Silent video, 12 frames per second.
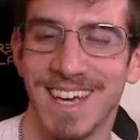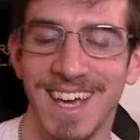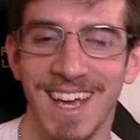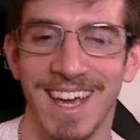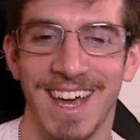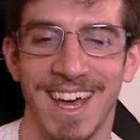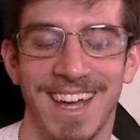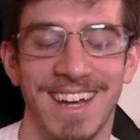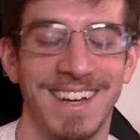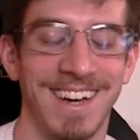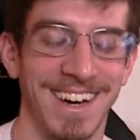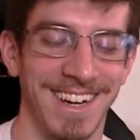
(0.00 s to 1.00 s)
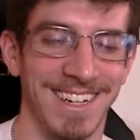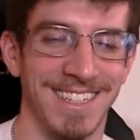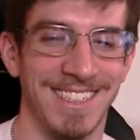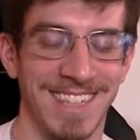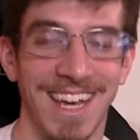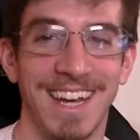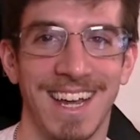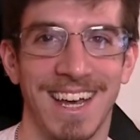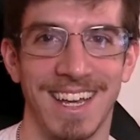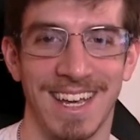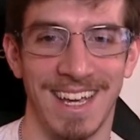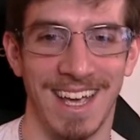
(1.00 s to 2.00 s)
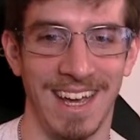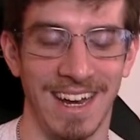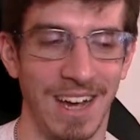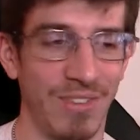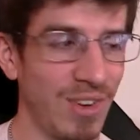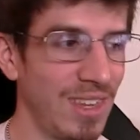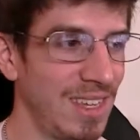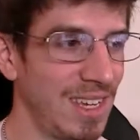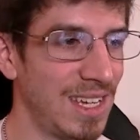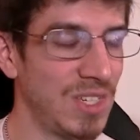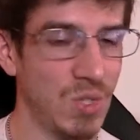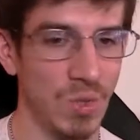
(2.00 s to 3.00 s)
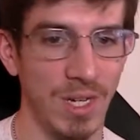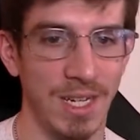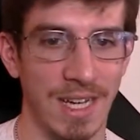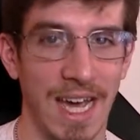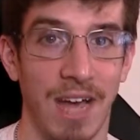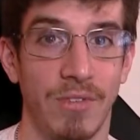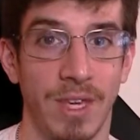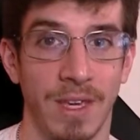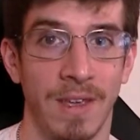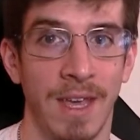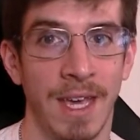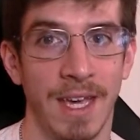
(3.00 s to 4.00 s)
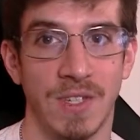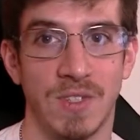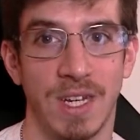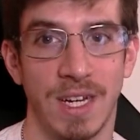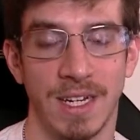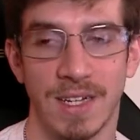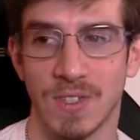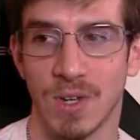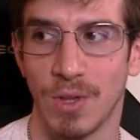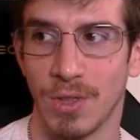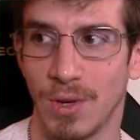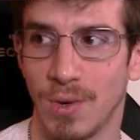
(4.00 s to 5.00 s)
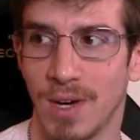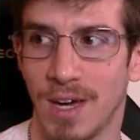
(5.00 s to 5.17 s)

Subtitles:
and stand at it. And I really enjoyed having a standing desk, although I